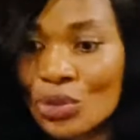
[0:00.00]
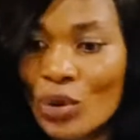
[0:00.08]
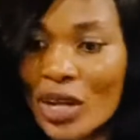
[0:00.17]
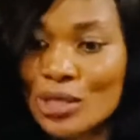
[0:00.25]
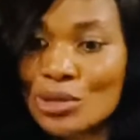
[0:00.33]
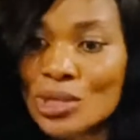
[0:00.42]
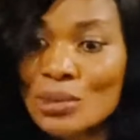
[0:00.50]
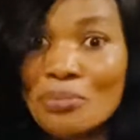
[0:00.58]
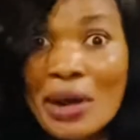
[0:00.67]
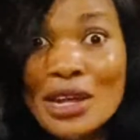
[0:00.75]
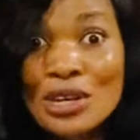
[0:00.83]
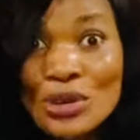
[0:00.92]
while it was
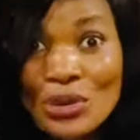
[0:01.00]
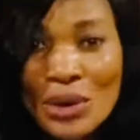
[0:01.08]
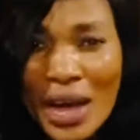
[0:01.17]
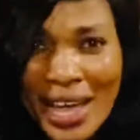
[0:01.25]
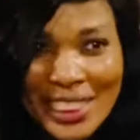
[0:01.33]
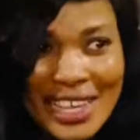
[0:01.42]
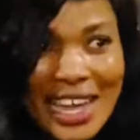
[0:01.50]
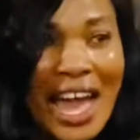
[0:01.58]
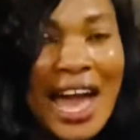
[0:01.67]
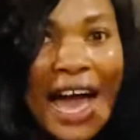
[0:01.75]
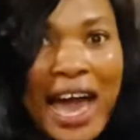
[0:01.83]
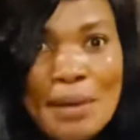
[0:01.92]
brand new. I think
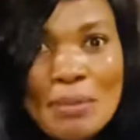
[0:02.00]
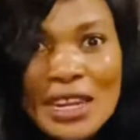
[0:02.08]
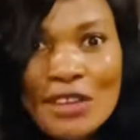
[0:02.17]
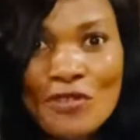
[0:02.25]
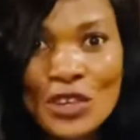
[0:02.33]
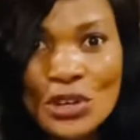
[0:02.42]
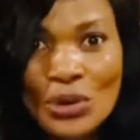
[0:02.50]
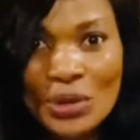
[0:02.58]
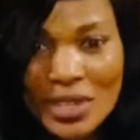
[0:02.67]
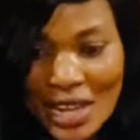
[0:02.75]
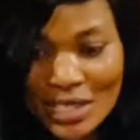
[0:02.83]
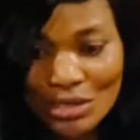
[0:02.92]
I made a video on
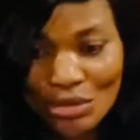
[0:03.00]
that,